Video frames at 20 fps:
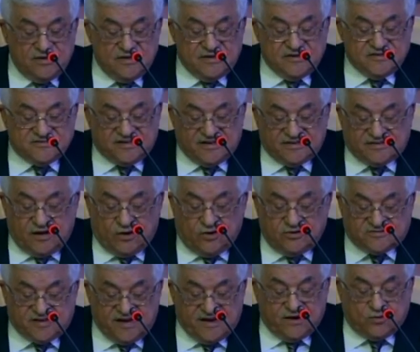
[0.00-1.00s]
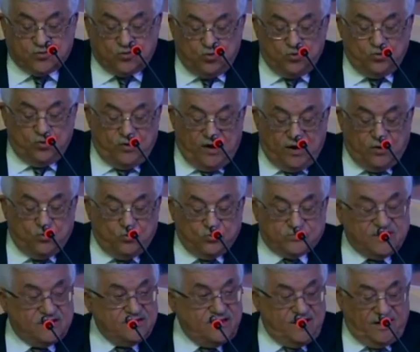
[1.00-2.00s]
This move will have a
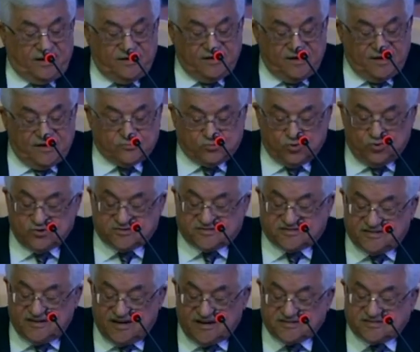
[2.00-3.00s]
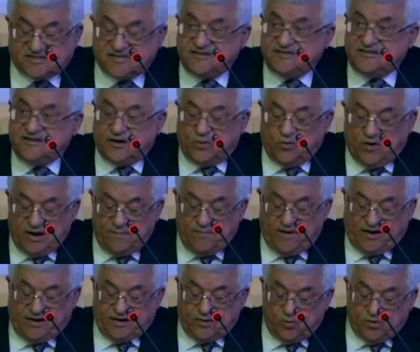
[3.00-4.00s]
political, moral, economic,
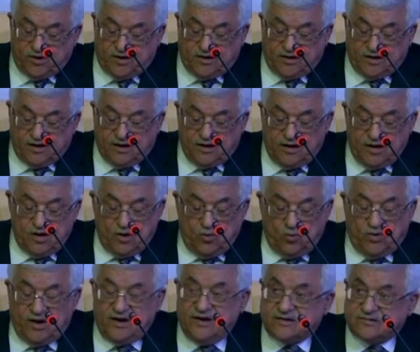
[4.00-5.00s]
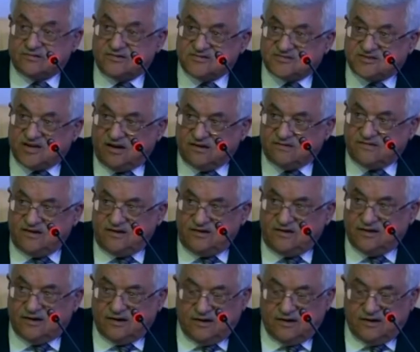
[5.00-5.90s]
and humanitarian impact.